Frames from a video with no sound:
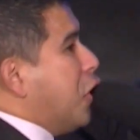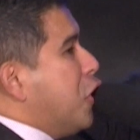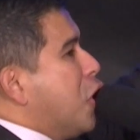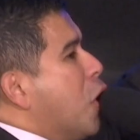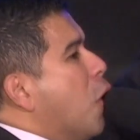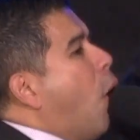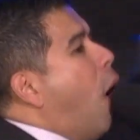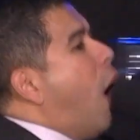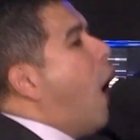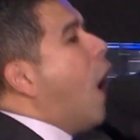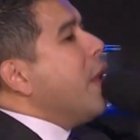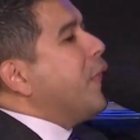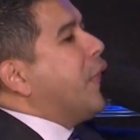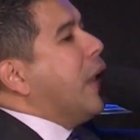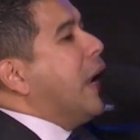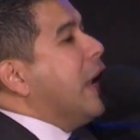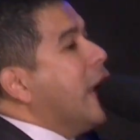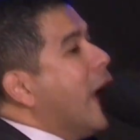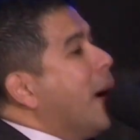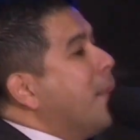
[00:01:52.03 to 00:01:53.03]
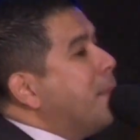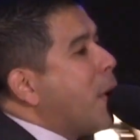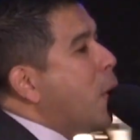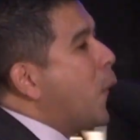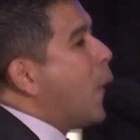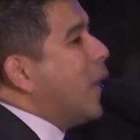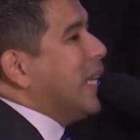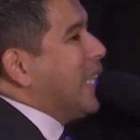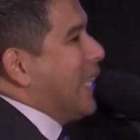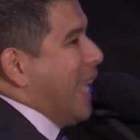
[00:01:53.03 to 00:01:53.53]
you are the number
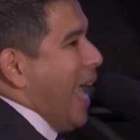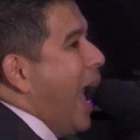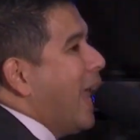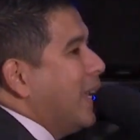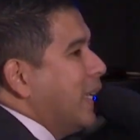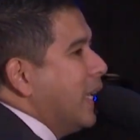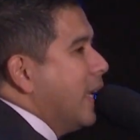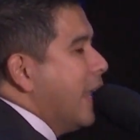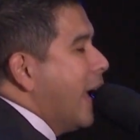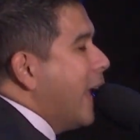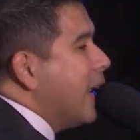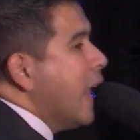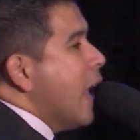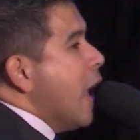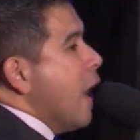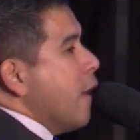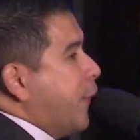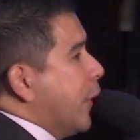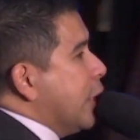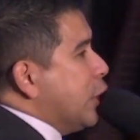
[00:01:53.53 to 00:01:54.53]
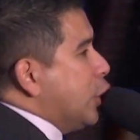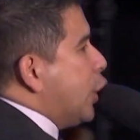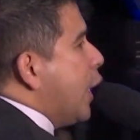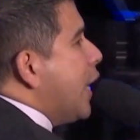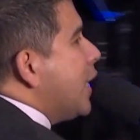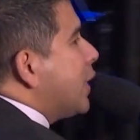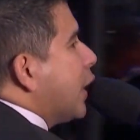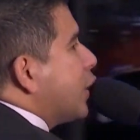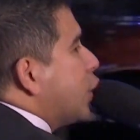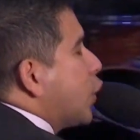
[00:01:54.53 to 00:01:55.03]
one candidate for
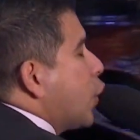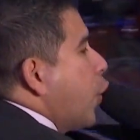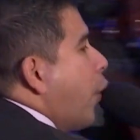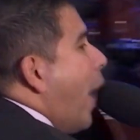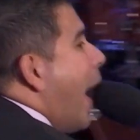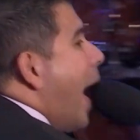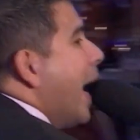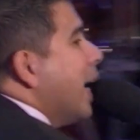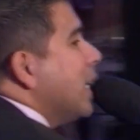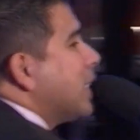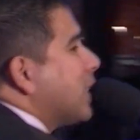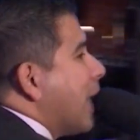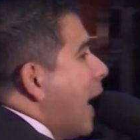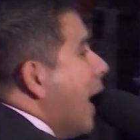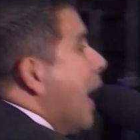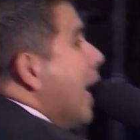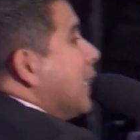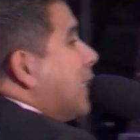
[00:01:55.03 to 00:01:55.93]
Jesus Christ